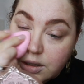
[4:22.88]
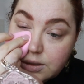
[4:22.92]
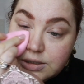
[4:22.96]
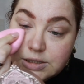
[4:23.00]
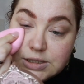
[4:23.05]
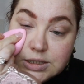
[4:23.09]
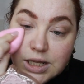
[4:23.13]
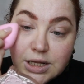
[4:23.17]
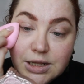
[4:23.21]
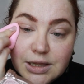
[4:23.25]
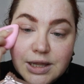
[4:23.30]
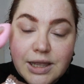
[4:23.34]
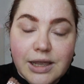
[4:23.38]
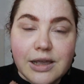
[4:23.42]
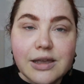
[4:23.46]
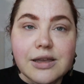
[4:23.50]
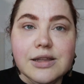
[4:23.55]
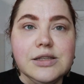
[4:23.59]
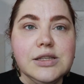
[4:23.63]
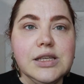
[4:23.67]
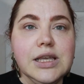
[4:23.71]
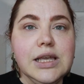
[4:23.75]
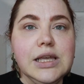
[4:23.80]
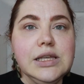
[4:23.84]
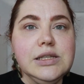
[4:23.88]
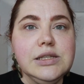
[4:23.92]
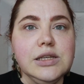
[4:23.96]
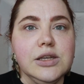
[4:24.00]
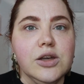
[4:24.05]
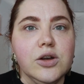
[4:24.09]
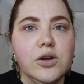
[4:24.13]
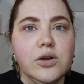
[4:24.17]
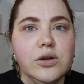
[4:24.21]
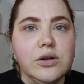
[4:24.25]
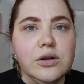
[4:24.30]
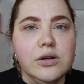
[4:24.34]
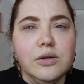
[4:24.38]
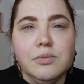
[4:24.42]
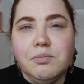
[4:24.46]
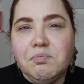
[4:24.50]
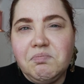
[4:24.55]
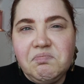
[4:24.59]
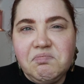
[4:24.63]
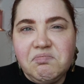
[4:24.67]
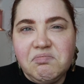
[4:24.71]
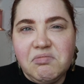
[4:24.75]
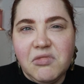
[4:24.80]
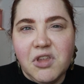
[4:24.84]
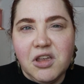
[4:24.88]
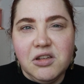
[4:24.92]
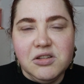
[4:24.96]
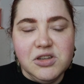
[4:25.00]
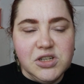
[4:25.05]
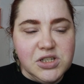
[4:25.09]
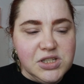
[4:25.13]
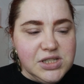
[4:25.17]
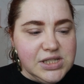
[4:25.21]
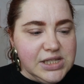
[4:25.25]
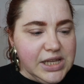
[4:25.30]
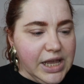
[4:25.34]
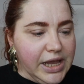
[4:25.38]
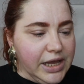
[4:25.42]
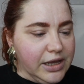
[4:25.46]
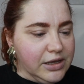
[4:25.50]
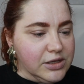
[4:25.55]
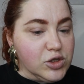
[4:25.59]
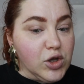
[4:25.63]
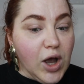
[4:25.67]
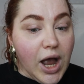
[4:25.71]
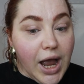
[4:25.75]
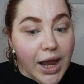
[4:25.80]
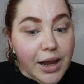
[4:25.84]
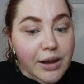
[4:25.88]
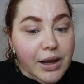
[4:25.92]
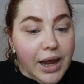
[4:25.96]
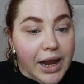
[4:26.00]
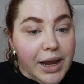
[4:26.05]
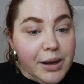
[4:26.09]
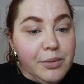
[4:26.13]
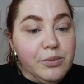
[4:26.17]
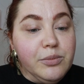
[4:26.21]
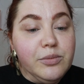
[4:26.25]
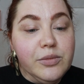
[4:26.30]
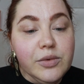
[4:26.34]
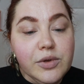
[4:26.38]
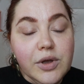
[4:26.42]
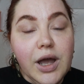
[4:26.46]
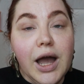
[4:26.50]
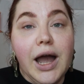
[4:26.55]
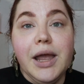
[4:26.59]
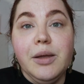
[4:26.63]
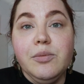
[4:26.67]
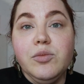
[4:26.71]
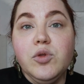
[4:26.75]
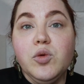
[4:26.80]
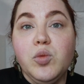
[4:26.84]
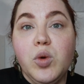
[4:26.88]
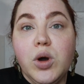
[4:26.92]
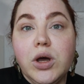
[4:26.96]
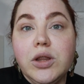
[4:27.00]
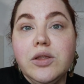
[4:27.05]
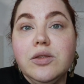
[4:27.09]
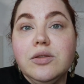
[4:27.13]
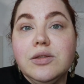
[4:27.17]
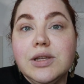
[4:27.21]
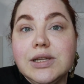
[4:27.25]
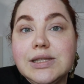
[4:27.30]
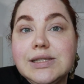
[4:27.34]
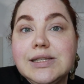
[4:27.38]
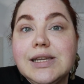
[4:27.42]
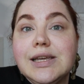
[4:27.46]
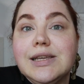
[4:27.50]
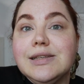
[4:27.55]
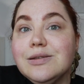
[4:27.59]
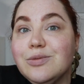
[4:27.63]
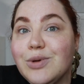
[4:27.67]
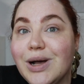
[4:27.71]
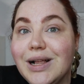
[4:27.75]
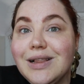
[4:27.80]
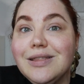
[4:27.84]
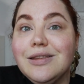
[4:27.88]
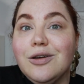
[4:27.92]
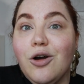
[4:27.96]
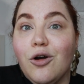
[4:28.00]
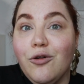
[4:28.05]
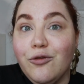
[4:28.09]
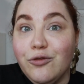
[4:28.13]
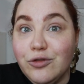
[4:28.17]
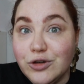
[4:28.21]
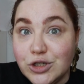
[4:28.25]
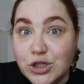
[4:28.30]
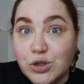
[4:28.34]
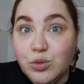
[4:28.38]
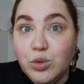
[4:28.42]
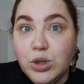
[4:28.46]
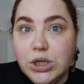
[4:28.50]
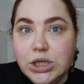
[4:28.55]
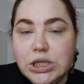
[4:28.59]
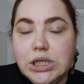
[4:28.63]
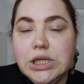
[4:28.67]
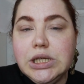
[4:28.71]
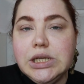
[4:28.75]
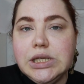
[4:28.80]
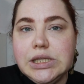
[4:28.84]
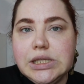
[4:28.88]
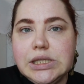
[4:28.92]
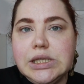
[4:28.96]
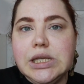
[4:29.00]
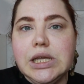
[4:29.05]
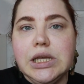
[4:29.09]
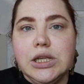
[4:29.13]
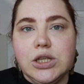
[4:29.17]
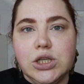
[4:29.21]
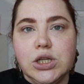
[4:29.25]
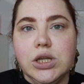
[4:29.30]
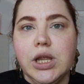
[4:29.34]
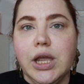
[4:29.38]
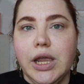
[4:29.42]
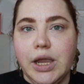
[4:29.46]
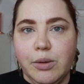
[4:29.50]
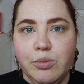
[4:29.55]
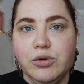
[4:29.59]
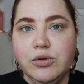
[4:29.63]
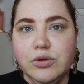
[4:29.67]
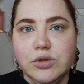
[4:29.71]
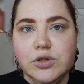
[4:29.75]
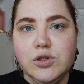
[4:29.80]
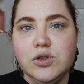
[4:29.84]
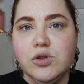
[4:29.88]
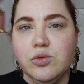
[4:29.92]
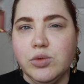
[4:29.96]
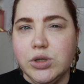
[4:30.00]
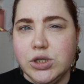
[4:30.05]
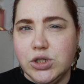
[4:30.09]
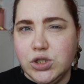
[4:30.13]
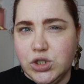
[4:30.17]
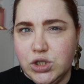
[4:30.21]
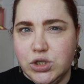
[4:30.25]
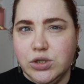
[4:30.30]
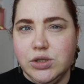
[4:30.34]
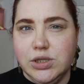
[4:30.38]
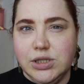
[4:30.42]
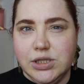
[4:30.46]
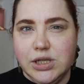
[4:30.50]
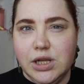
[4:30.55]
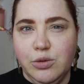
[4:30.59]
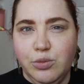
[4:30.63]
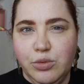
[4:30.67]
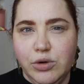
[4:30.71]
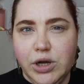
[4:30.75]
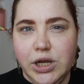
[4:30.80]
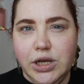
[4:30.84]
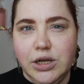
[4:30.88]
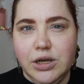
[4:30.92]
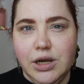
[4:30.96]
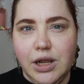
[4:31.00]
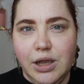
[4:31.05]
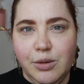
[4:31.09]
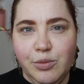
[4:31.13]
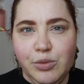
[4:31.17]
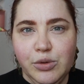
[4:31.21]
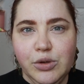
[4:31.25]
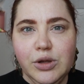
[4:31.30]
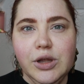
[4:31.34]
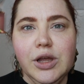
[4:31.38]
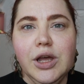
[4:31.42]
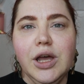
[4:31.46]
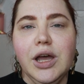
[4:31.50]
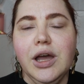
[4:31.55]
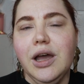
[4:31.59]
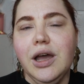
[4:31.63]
it's not like it's easier. Just saying. So I'm the one that says, well, the official one is in April, so we should celebrate in April.